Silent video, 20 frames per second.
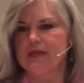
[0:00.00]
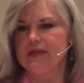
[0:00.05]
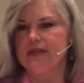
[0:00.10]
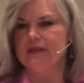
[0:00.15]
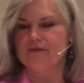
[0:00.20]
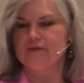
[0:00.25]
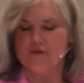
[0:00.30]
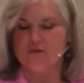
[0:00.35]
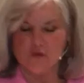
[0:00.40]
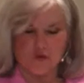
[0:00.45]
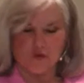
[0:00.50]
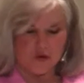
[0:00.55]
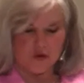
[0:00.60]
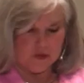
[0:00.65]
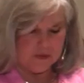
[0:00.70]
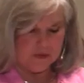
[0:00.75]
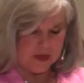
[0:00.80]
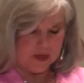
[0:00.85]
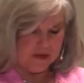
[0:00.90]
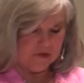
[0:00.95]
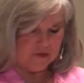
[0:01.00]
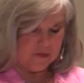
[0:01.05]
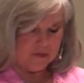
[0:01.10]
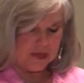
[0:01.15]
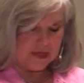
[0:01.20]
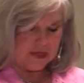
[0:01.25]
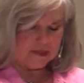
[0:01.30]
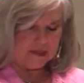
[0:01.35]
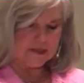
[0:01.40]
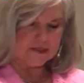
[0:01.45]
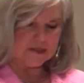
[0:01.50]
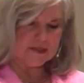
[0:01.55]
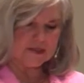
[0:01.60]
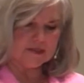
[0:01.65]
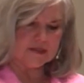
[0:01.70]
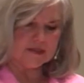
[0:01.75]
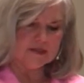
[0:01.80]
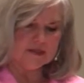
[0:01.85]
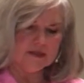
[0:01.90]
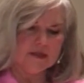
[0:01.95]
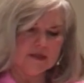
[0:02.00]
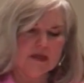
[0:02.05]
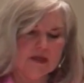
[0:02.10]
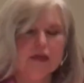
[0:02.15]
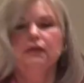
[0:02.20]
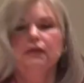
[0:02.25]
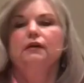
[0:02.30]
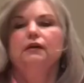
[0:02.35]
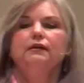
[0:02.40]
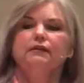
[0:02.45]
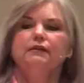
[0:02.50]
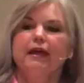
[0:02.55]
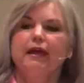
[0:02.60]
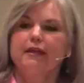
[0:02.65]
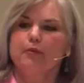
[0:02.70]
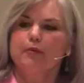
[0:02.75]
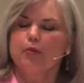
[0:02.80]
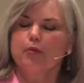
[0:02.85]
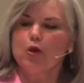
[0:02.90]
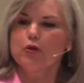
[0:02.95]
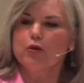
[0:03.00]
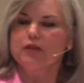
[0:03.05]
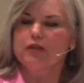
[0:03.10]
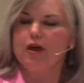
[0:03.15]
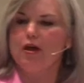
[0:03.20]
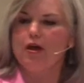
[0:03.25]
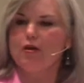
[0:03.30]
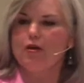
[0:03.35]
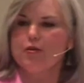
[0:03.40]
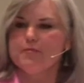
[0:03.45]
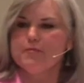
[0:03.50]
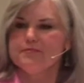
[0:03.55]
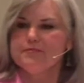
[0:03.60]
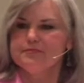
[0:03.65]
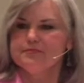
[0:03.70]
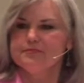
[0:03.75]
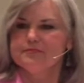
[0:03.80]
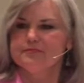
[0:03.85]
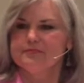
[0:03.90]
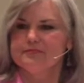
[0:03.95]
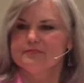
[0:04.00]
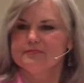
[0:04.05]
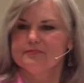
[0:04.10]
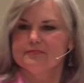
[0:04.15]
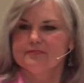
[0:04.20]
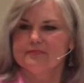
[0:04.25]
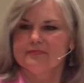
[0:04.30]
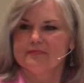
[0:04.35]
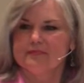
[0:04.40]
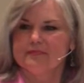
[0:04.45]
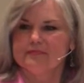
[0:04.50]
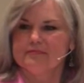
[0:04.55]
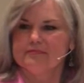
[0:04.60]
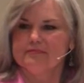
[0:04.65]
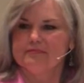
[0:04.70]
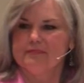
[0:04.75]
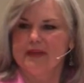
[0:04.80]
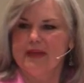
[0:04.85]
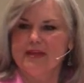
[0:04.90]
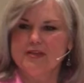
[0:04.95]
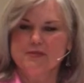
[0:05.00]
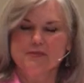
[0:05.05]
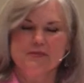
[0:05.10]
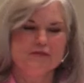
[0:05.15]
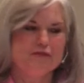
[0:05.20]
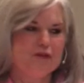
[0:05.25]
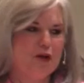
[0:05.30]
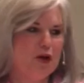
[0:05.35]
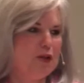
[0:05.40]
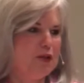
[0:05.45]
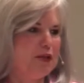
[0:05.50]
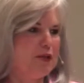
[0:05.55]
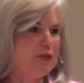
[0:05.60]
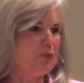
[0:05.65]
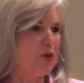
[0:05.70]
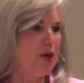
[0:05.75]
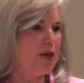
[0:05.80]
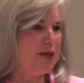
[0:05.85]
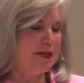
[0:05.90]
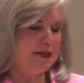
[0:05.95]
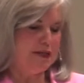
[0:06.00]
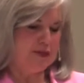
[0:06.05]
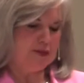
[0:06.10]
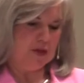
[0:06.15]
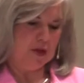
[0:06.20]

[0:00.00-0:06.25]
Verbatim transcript: in the form of a mist, like a broken arm, my husband falling and breaking his